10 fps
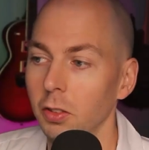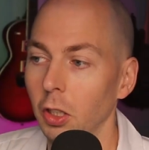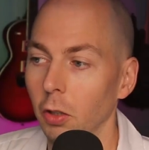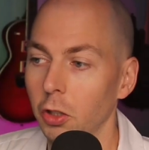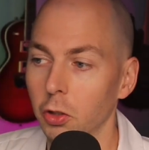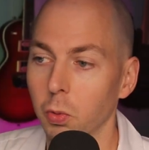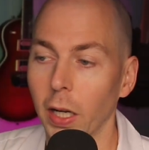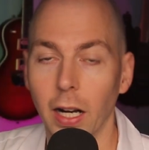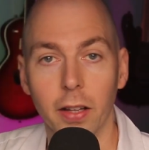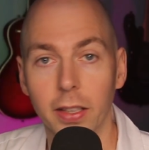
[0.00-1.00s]
You know, just
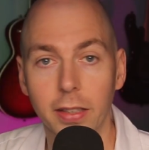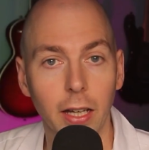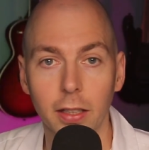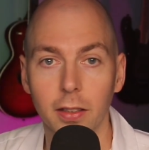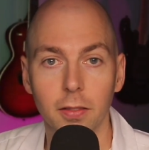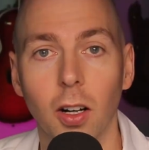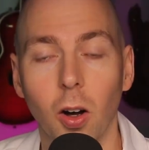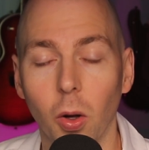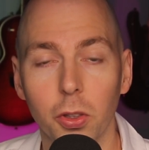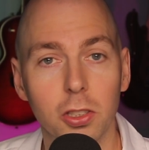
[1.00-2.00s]
right out of the gate,
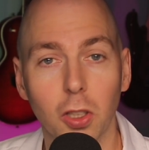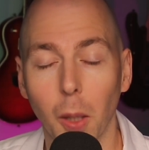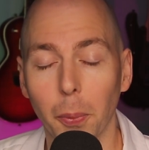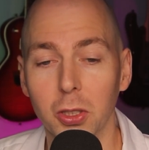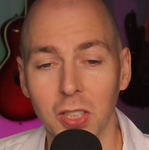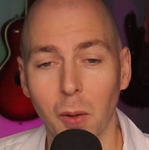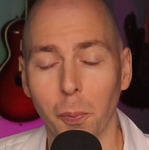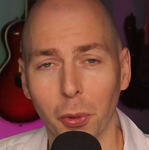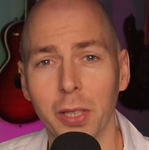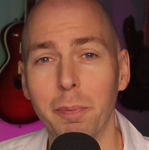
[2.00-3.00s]
all these clippers sound
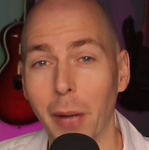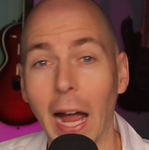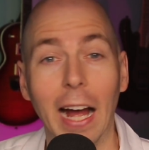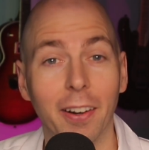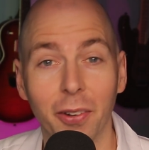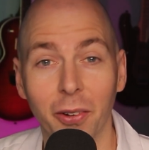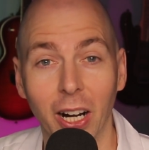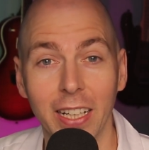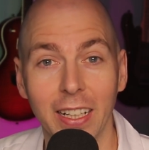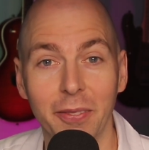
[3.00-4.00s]
pretty bad,
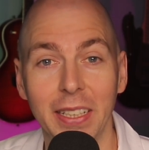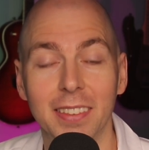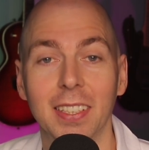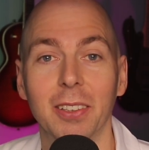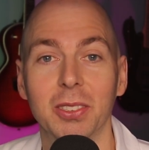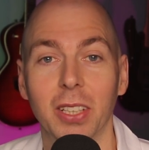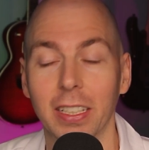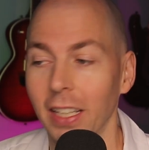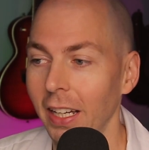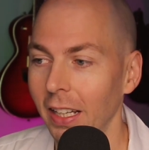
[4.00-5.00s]
right? I mean, it sounds
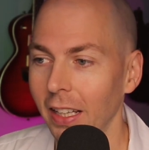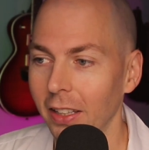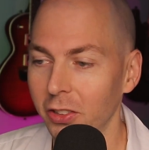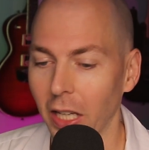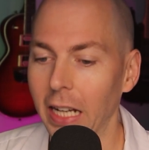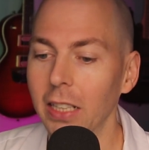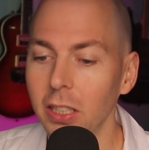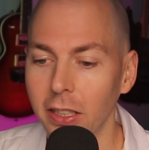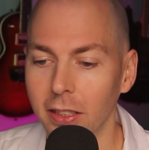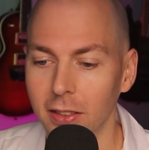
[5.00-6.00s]
like there's
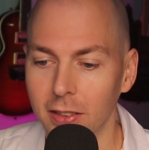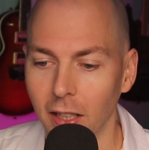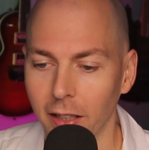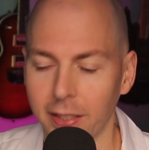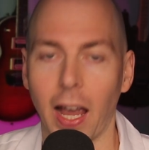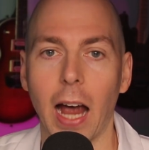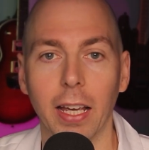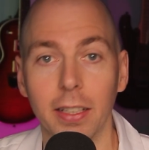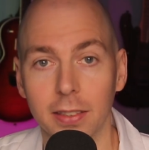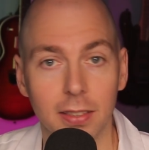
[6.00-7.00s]
aliens
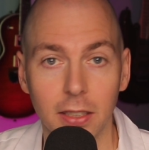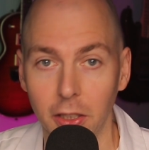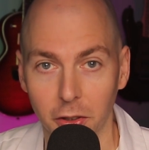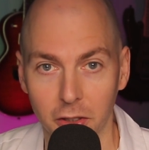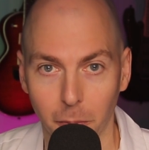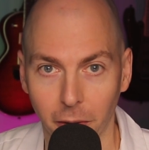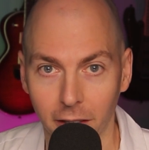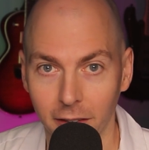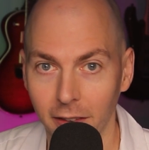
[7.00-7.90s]
attacking a city or something.